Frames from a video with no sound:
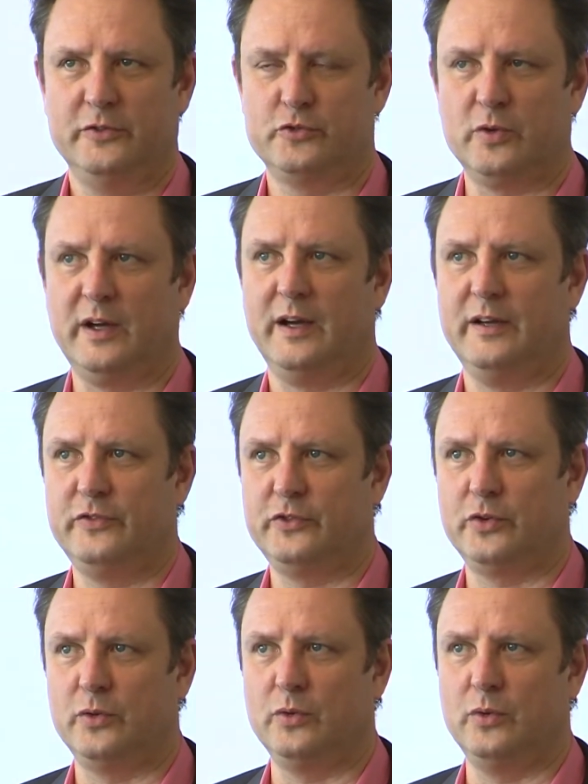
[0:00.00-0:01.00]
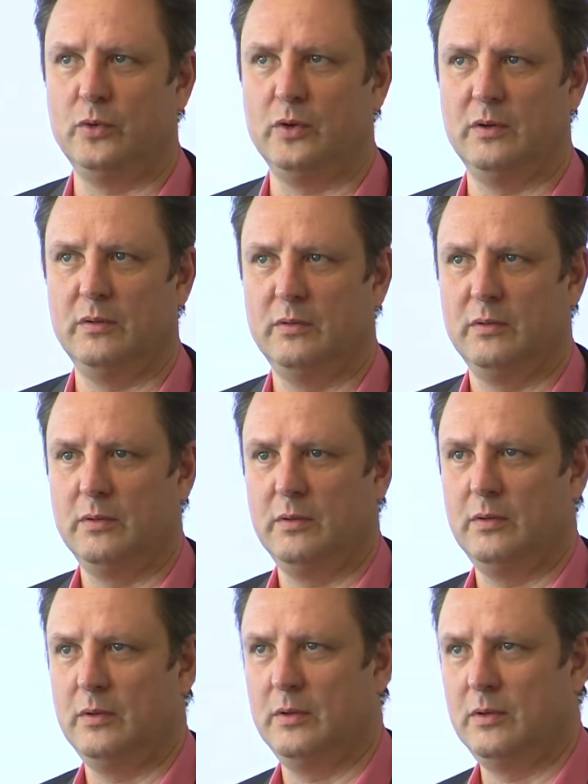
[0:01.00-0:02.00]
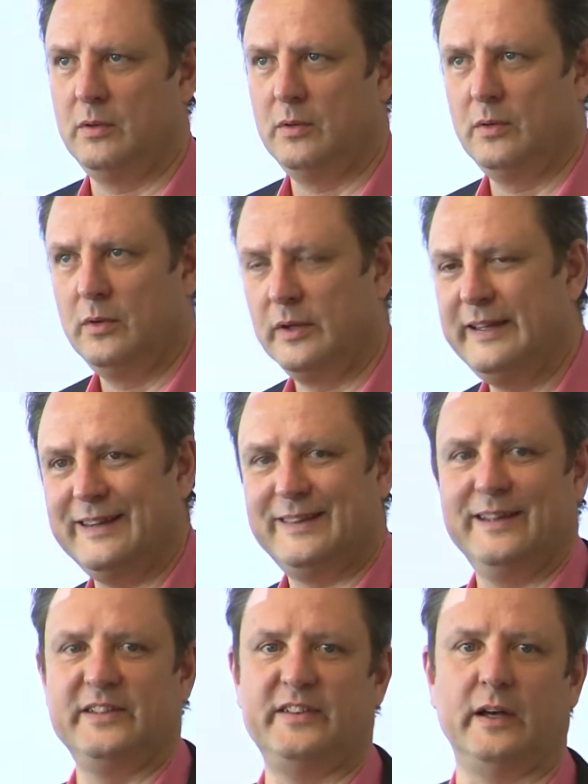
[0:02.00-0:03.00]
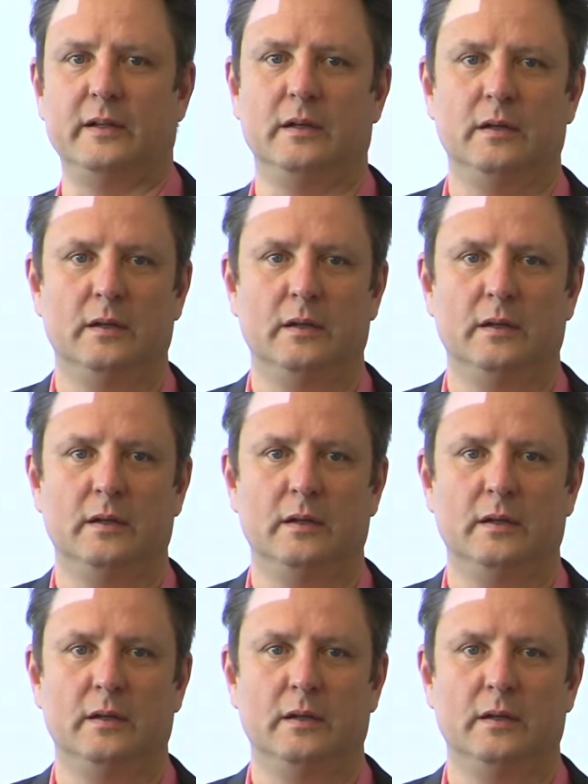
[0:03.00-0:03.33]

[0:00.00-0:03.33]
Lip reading: drive to get things done,